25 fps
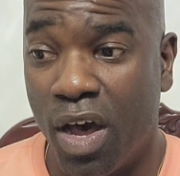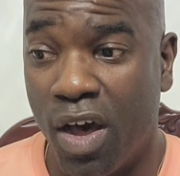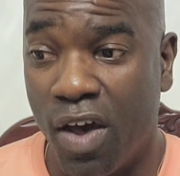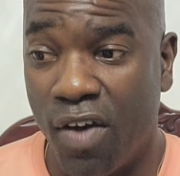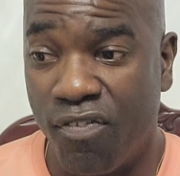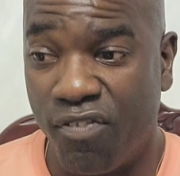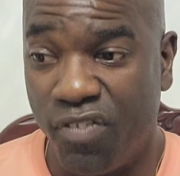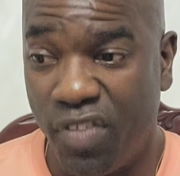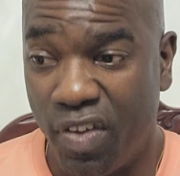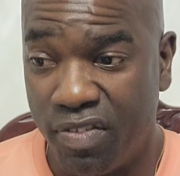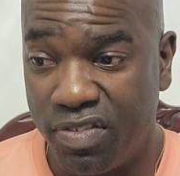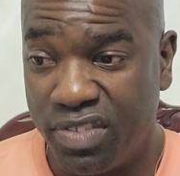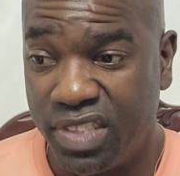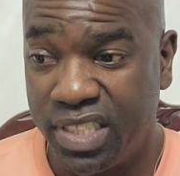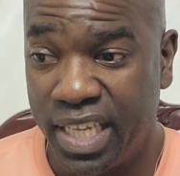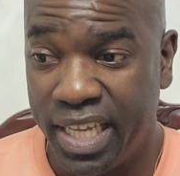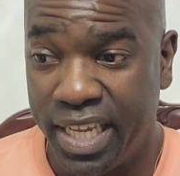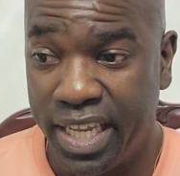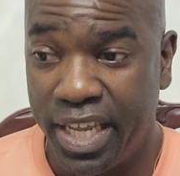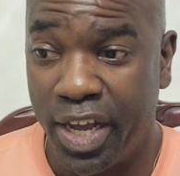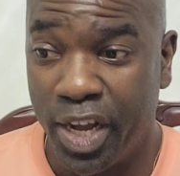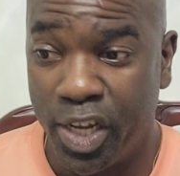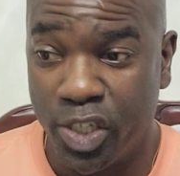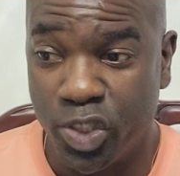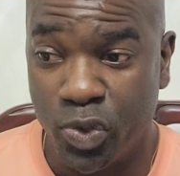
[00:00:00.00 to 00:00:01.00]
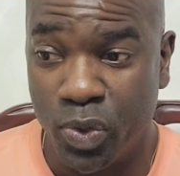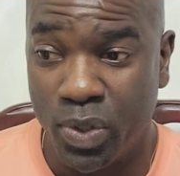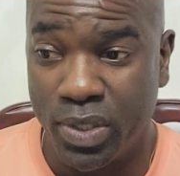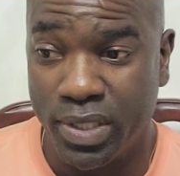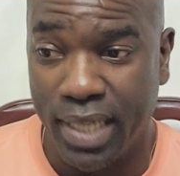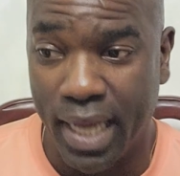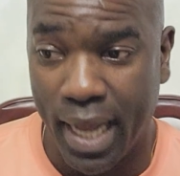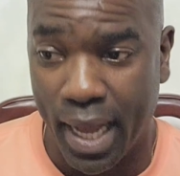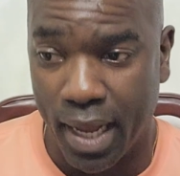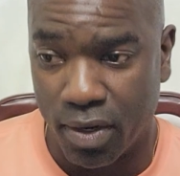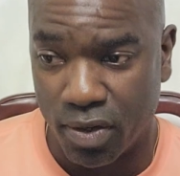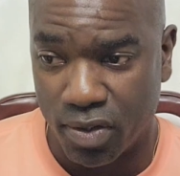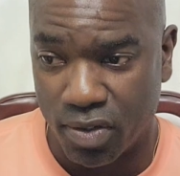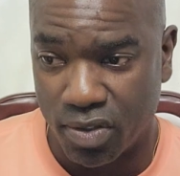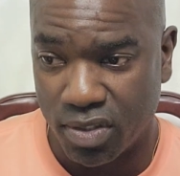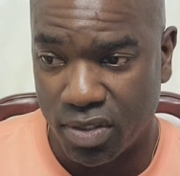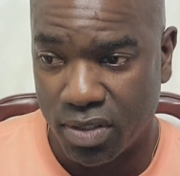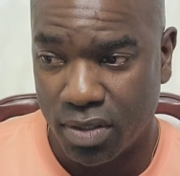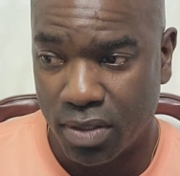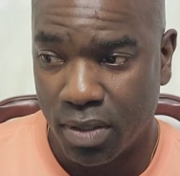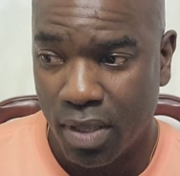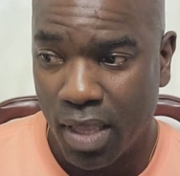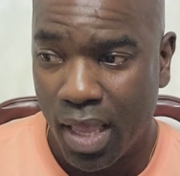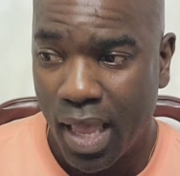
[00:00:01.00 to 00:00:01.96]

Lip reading: of $1,500.